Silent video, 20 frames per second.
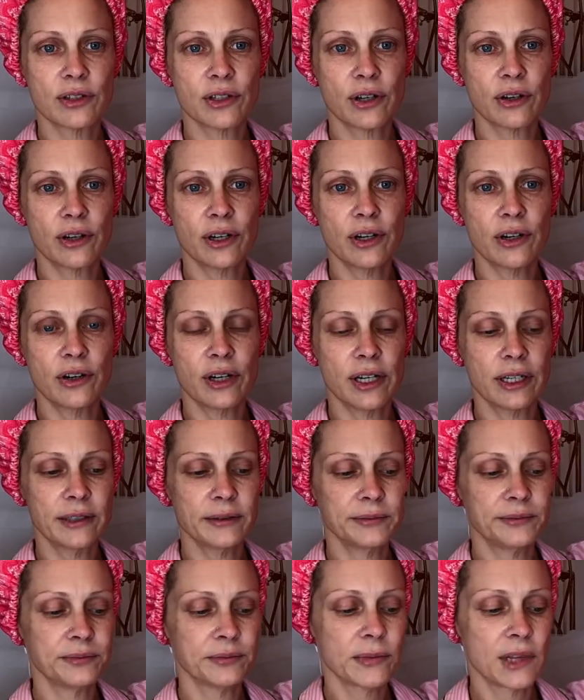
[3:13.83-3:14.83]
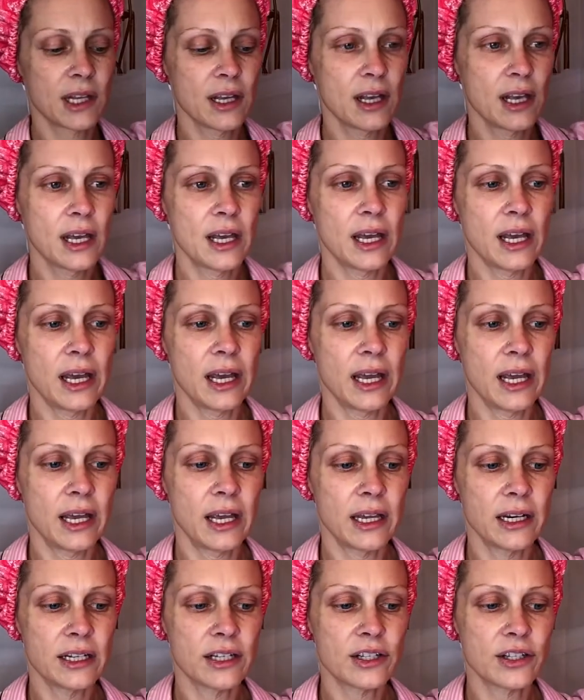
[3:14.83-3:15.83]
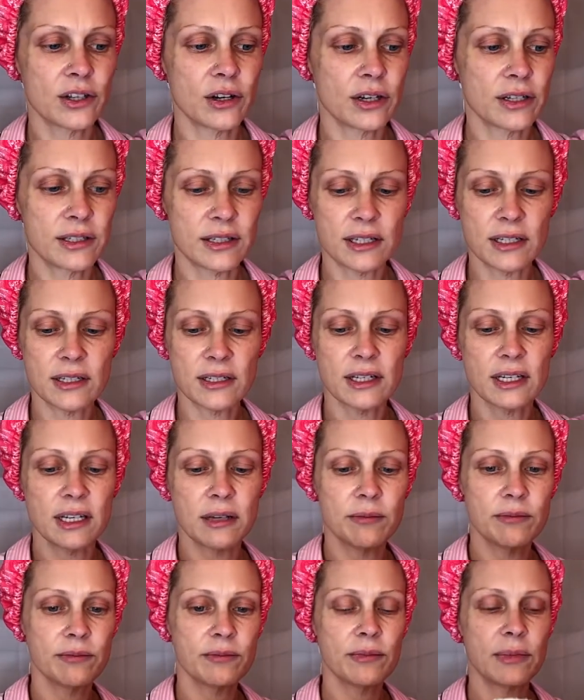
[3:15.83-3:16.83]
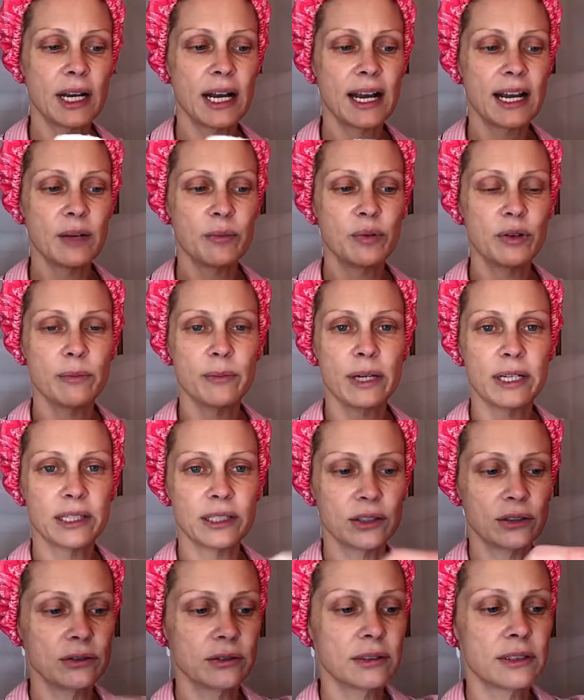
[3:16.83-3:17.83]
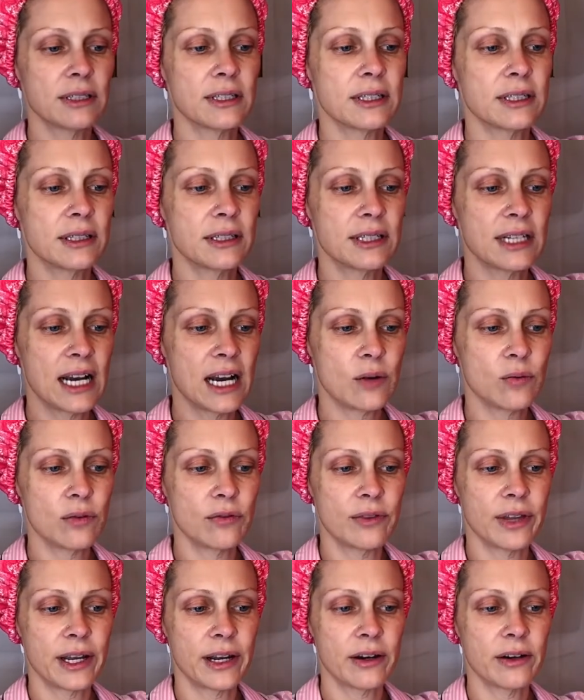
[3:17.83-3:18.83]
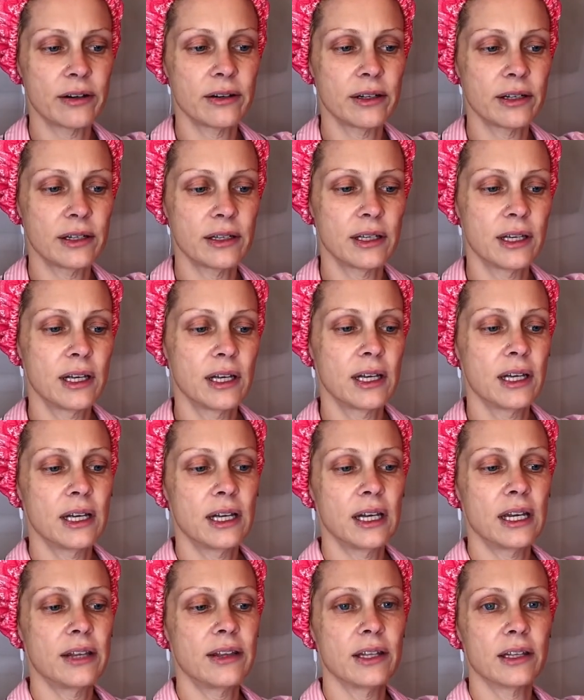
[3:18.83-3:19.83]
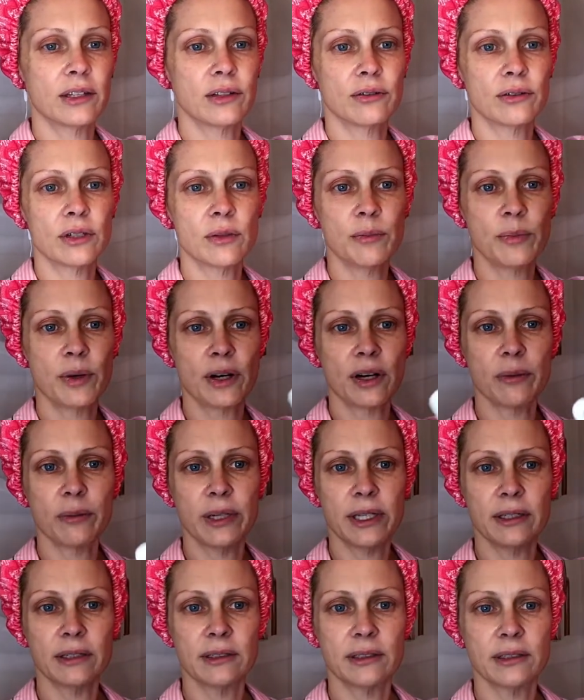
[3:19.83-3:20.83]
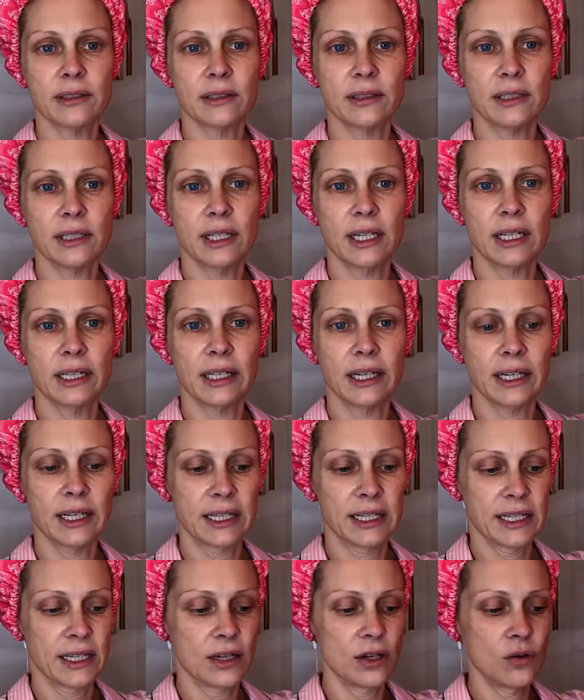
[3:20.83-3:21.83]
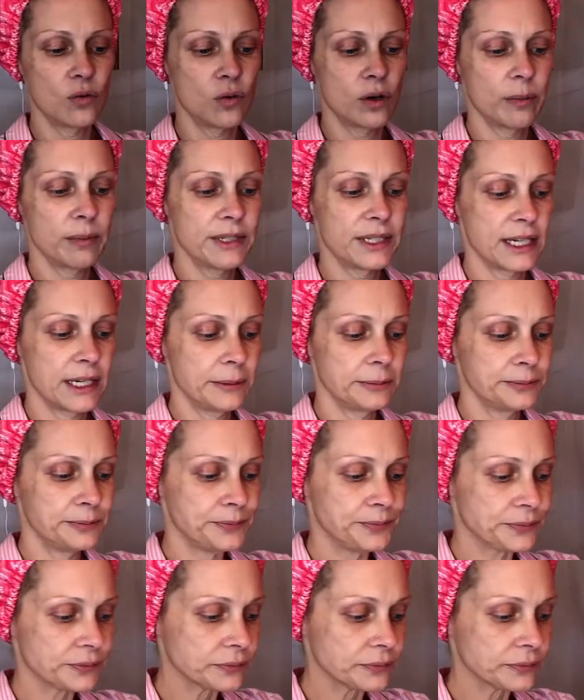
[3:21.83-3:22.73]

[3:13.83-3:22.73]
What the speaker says: Turn it on and it starts to steam. I put my little towel there in the little compartment and let it get all warmed up.